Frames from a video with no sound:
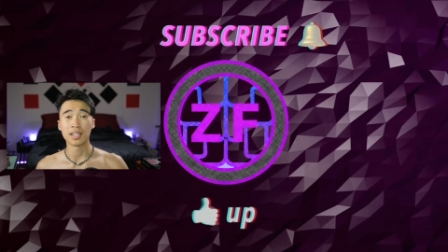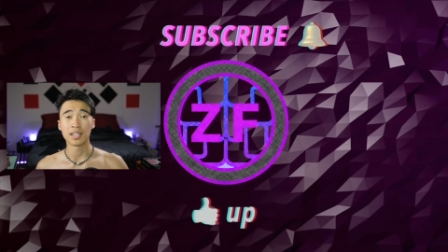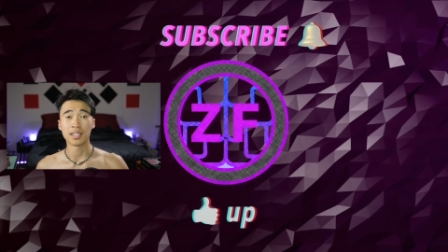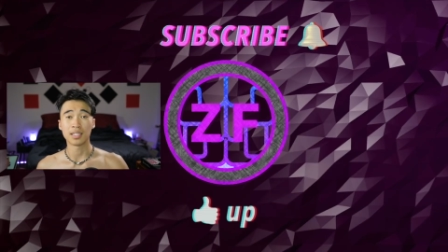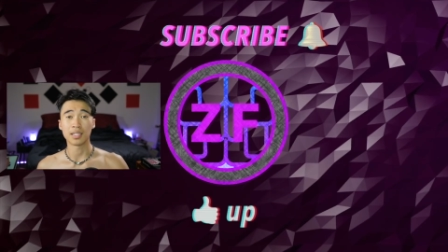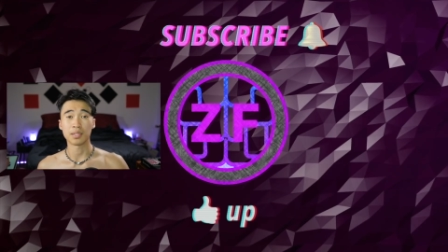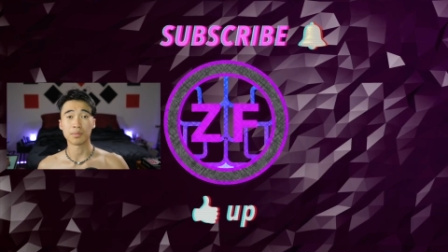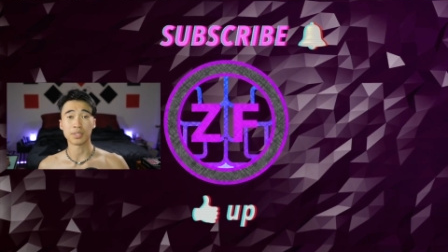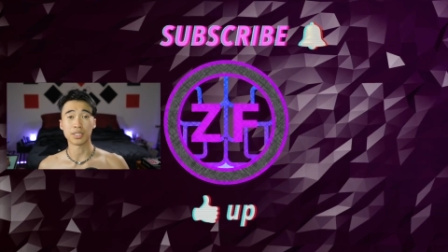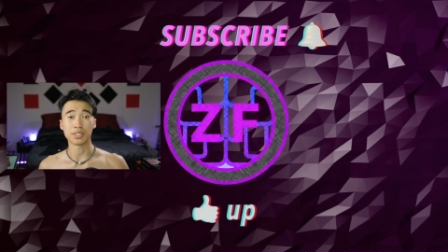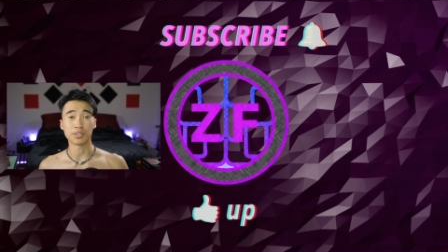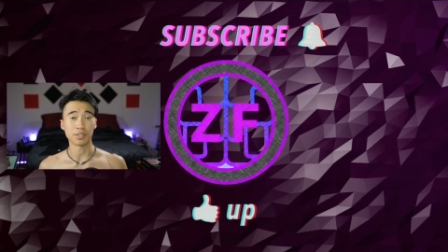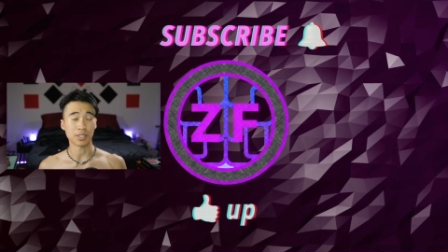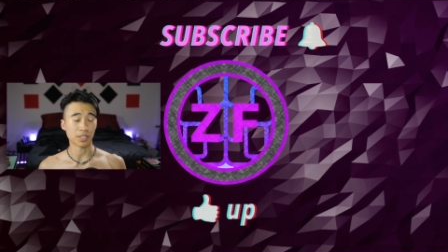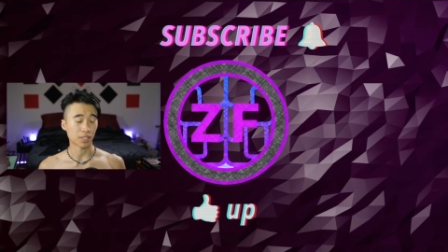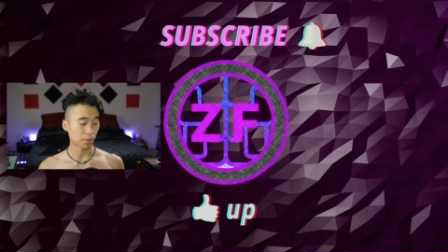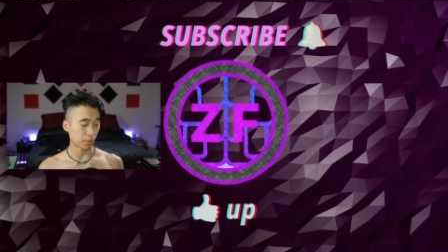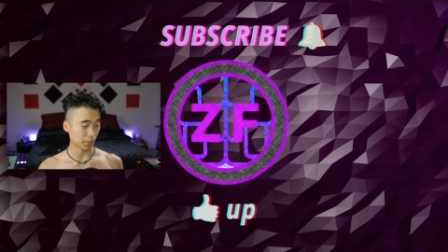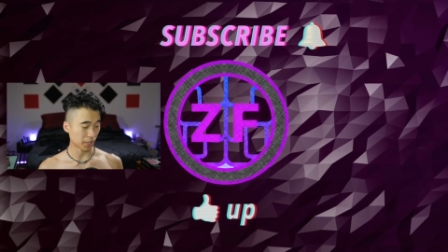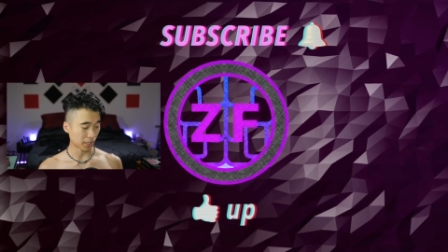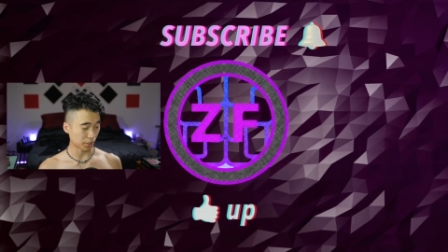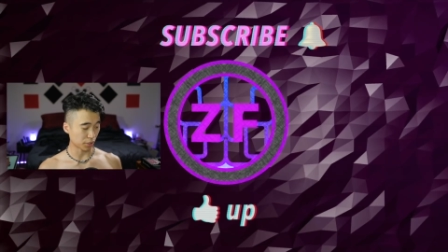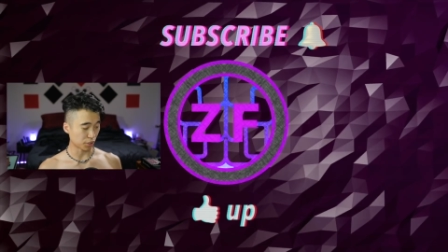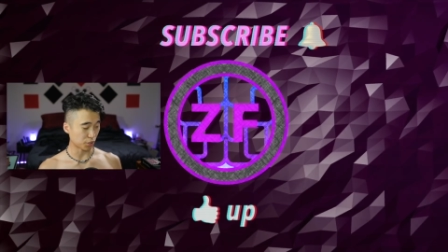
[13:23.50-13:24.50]
Let me do a
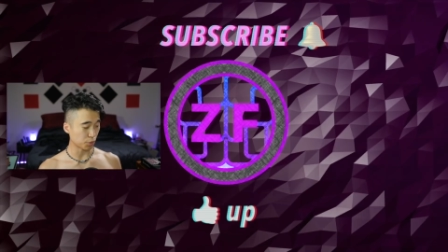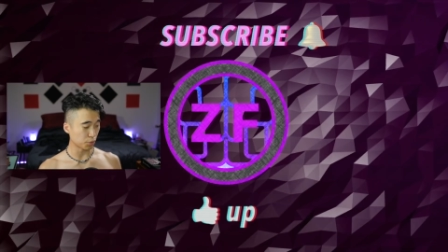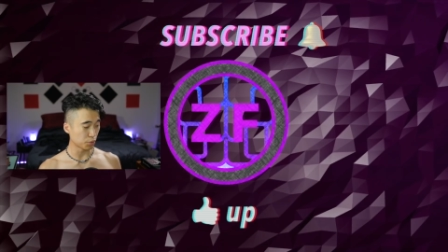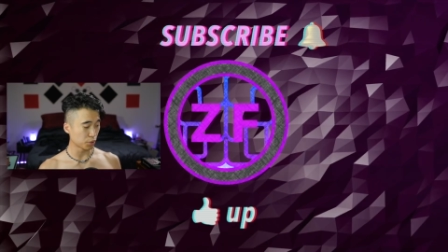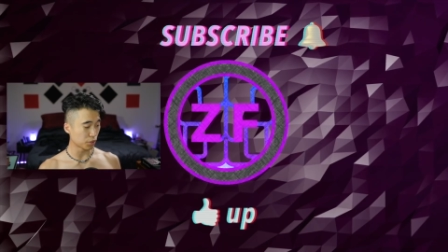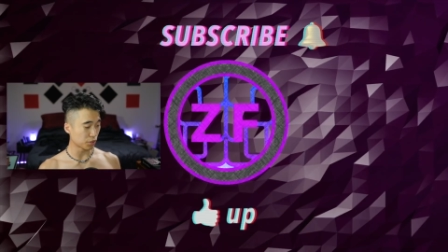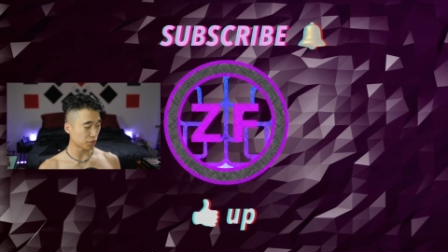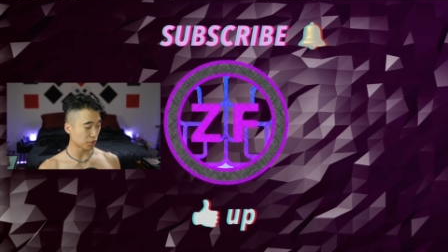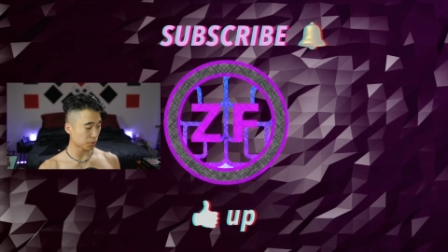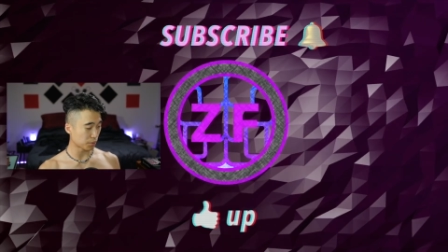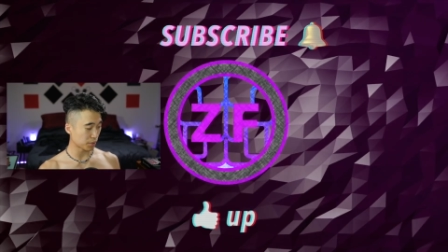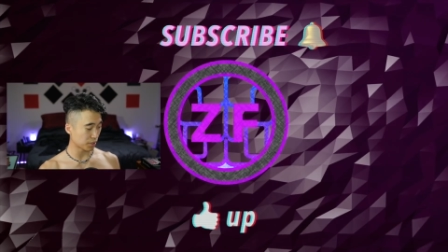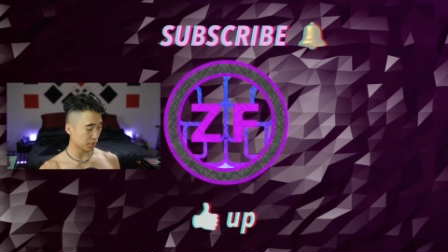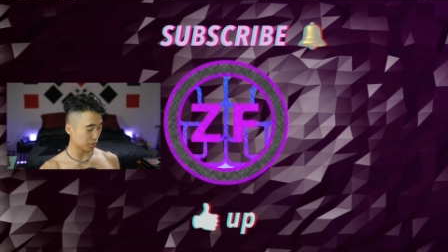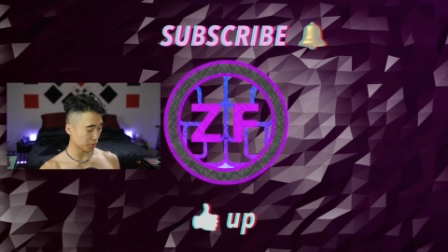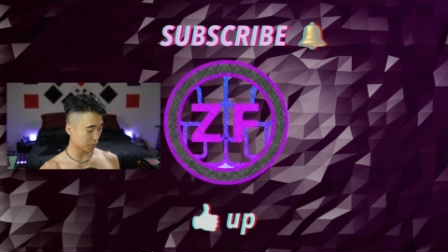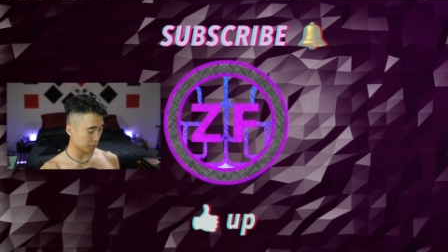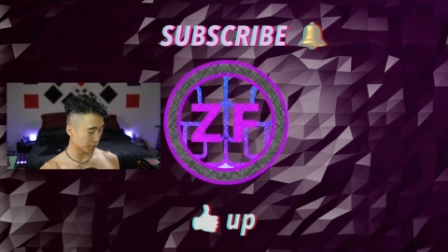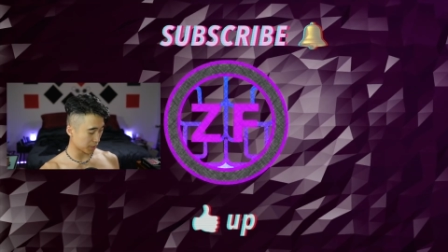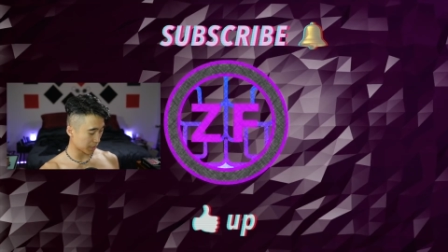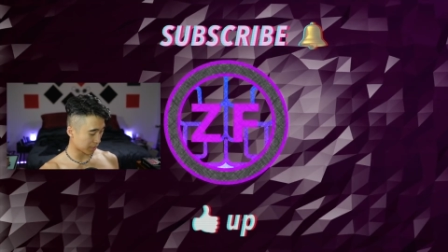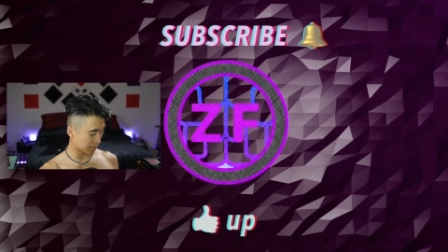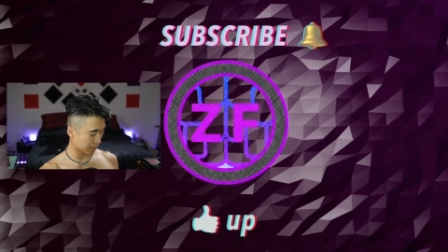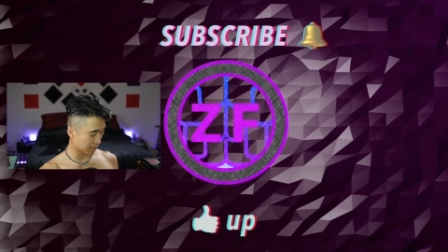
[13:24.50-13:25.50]
quick Google real
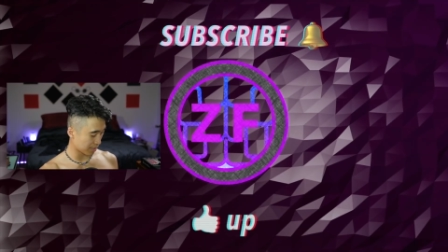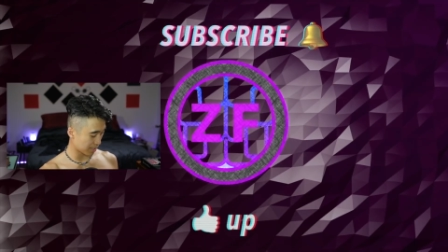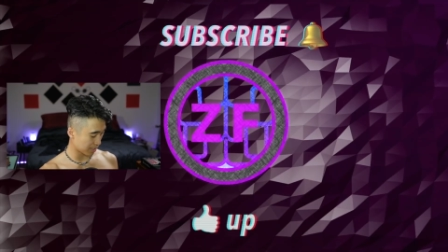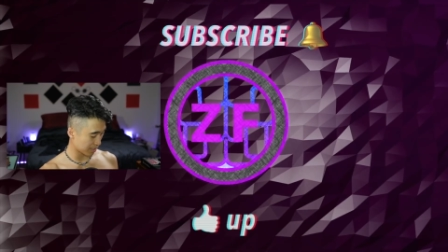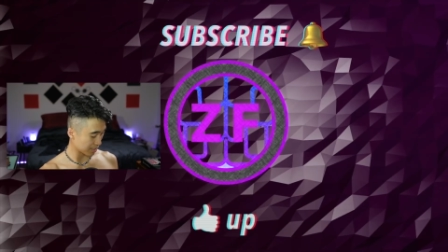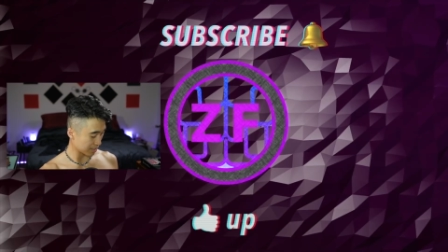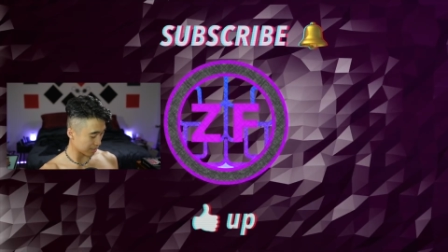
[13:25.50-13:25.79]
quick.